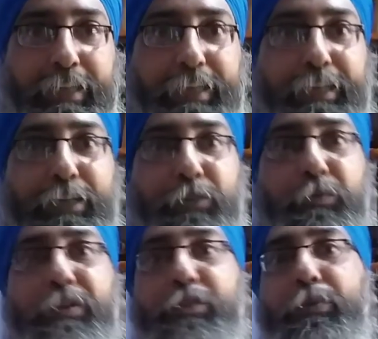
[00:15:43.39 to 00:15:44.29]
India was
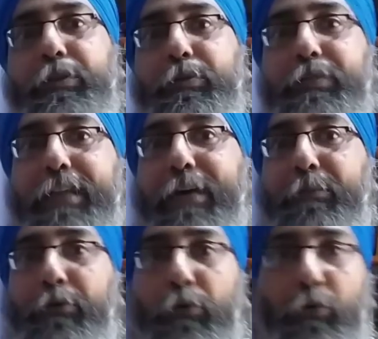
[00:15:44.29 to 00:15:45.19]
first one to
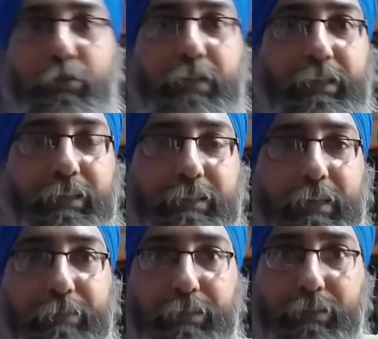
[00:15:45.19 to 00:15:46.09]
slam, oh, China is
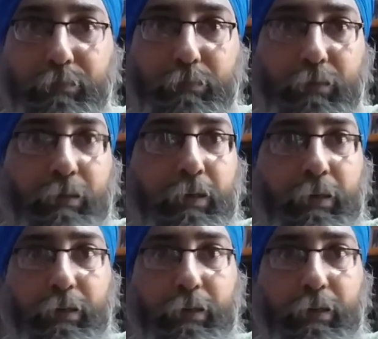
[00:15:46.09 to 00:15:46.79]
having some